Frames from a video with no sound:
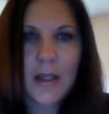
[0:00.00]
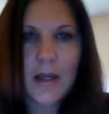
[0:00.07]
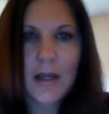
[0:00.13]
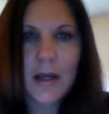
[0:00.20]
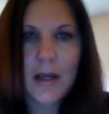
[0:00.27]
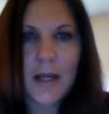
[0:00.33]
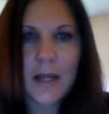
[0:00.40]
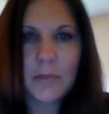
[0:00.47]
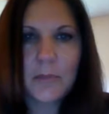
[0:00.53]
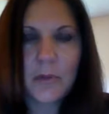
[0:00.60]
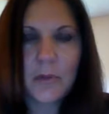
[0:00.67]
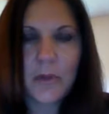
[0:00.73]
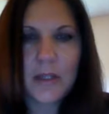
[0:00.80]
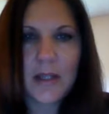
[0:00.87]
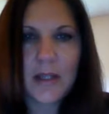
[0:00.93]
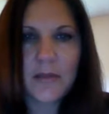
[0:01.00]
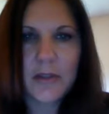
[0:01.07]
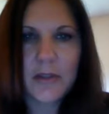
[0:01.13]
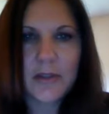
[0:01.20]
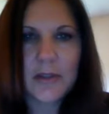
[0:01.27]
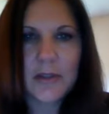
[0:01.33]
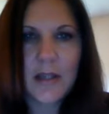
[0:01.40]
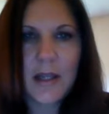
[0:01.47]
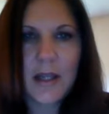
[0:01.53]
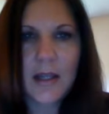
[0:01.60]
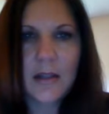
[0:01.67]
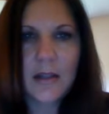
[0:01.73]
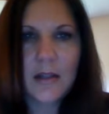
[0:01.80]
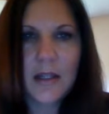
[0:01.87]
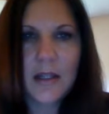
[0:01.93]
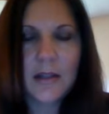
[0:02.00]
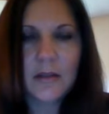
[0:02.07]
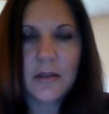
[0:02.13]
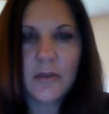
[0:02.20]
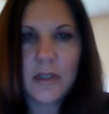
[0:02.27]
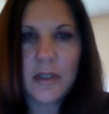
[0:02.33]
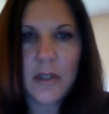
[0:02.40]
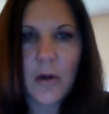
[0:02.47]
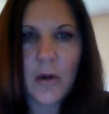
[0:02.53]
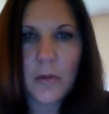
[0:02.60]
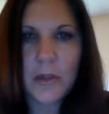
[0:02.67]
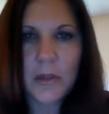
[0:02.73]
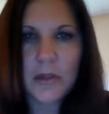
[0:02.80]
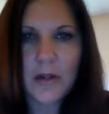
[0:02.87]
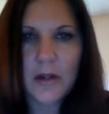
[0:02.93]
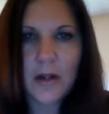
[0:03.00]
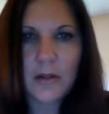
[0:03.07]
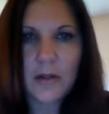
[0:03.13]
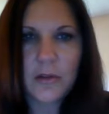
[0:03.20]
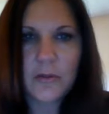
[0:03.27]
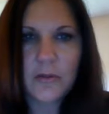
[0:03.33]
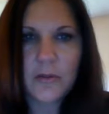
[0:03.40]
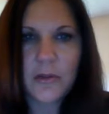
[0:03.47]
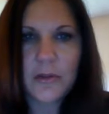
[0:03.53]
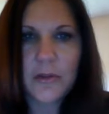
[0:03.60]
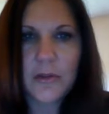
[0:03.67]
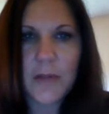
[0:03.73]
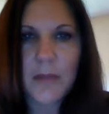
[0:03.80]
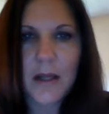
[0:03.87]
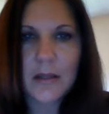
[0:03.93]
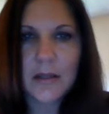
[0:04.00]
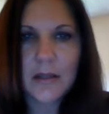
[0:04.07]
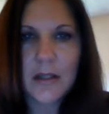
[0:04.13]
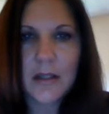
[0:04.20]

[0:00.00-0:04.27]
Hi, I'm Lori Davis, and in this video I want to talk to you first about